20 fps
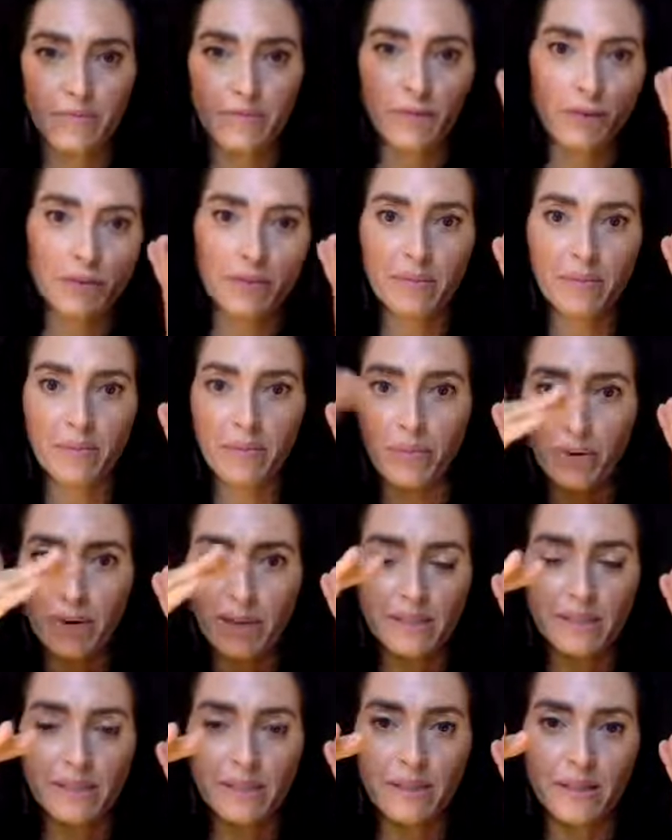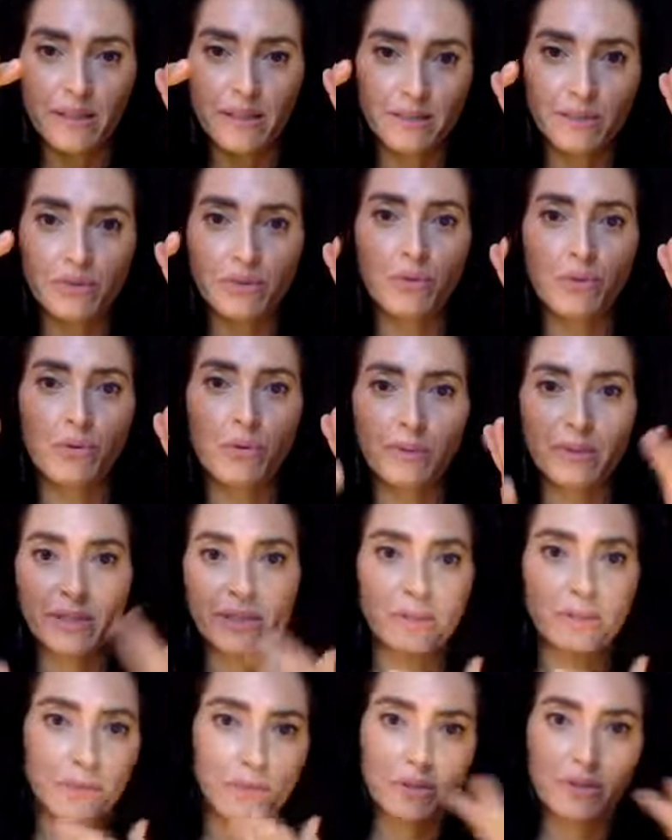oak that breaks in the storm as
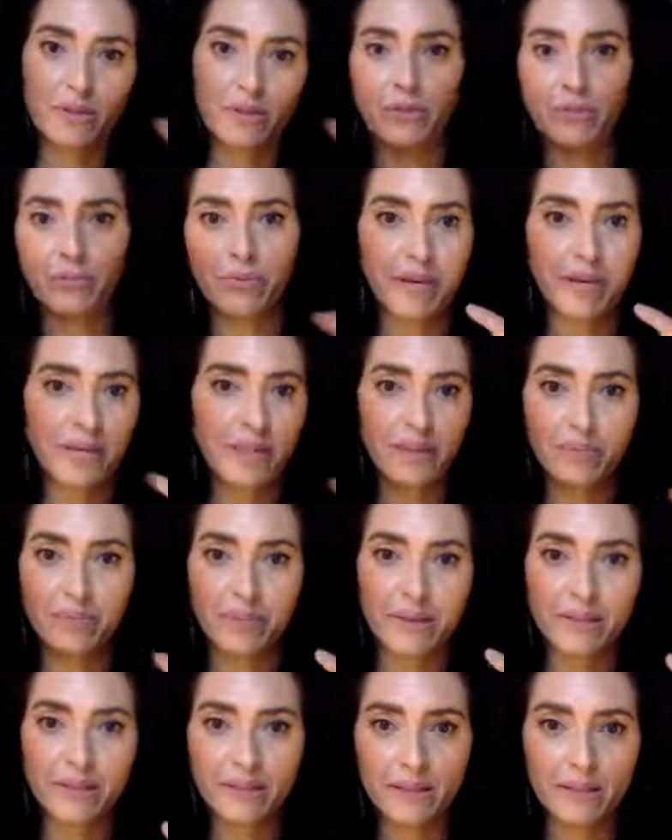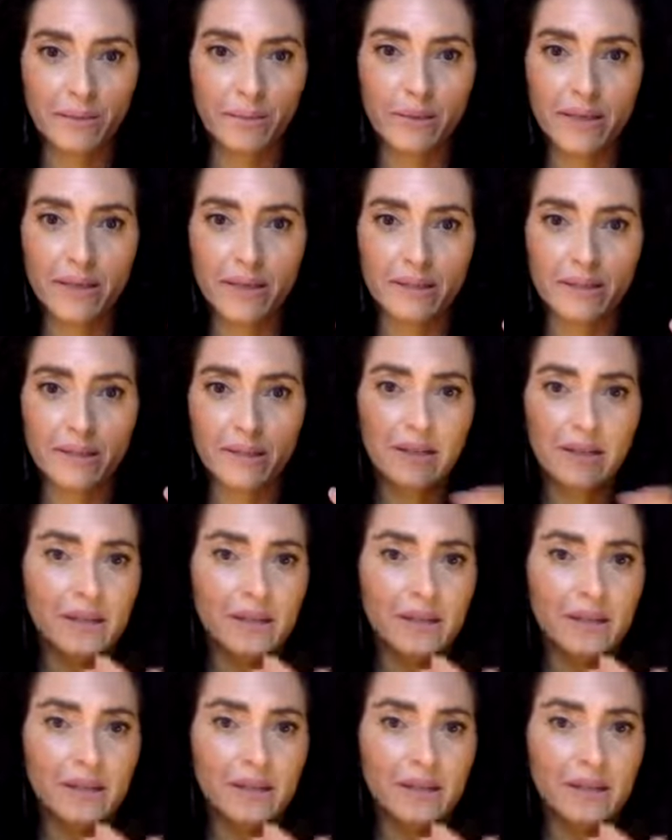opposed to the reed that bends in the wind.